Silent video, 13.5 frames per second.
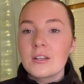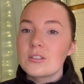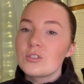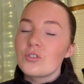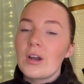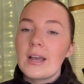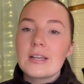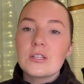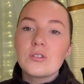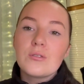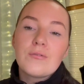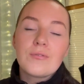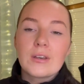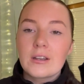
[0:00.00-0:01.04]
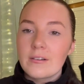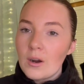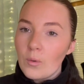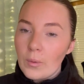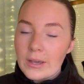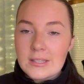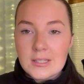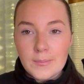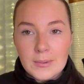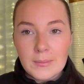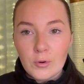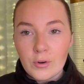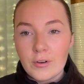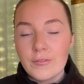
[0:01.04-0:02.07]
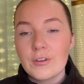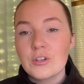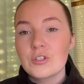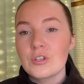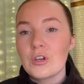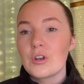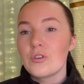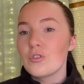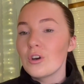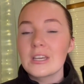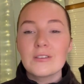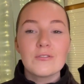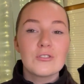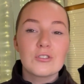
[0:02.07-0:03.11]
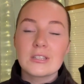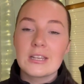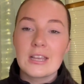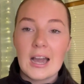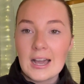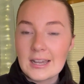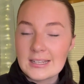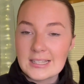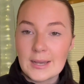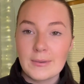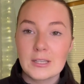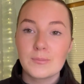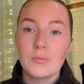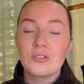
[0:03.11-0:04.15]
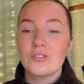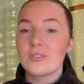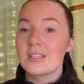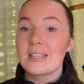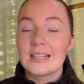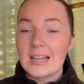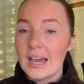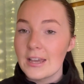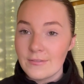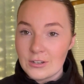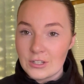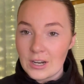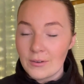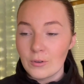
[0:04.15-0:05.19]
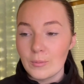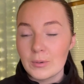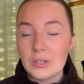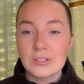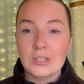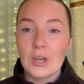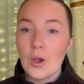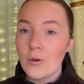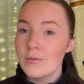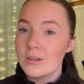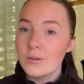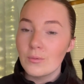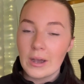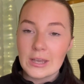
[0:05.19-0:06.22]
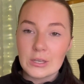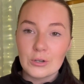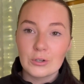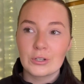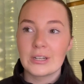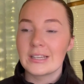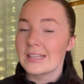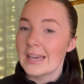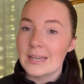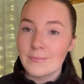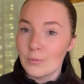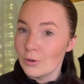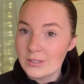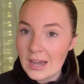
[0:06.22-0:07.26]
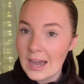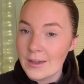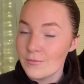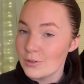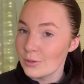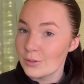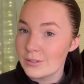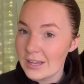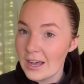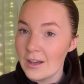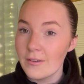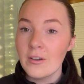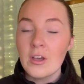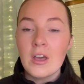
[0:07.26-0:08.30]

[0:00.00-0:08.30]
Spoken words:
trying to figure out ways to be more efficient, not even just in your academics, but just in life in general, because the only way you're going to gain more time for yourself